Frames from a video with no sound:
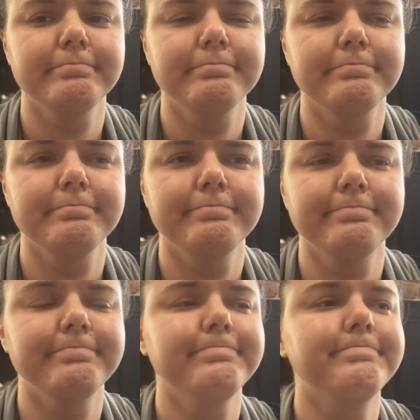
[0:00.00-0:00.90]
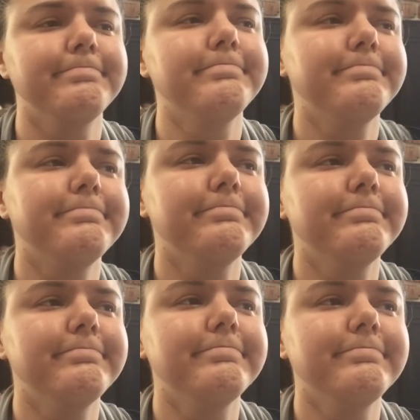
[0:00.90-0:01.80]

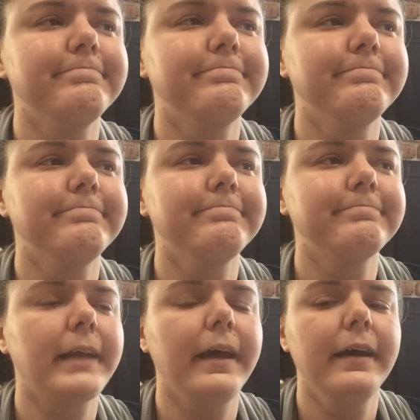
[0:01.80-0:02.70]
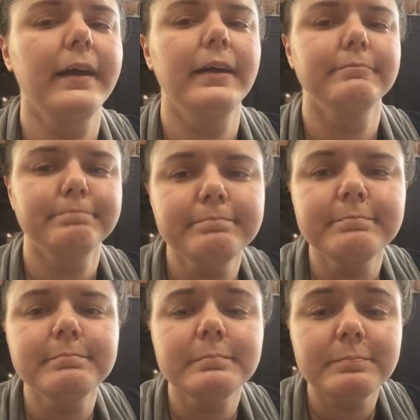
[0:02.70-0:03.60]

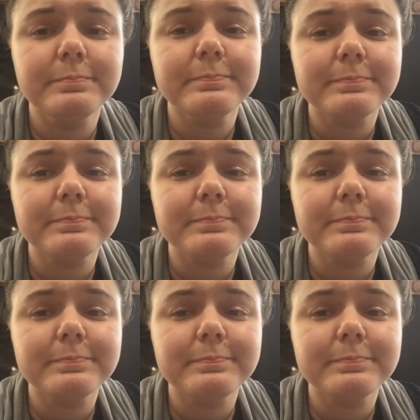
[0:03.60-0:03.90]
(silence)